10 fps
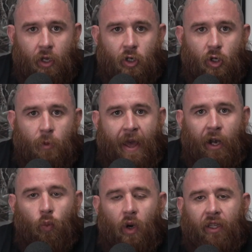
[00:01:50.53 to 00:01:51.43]
No matter
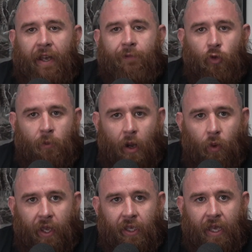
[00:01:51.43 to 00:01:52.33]
what life threw my
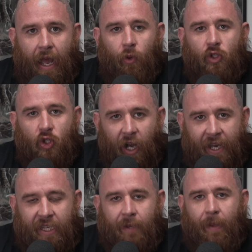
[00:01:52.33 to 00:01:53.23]
way, I would try to
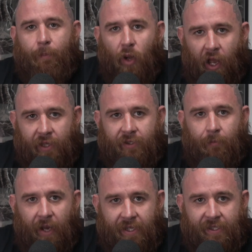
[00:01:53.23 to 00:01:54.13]
keep a positive
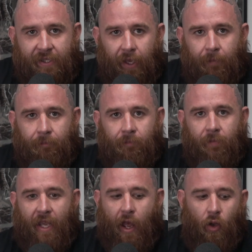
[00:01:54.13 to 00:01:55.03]
mindset.
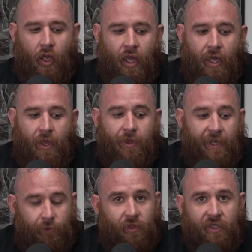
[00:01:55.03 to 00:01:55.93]
Now,
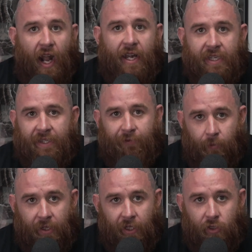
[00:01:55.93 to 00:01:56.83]
this was not easy for
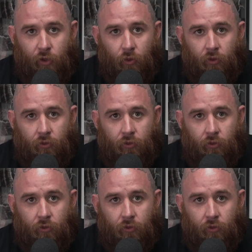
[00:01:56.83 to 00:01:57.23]
me to do,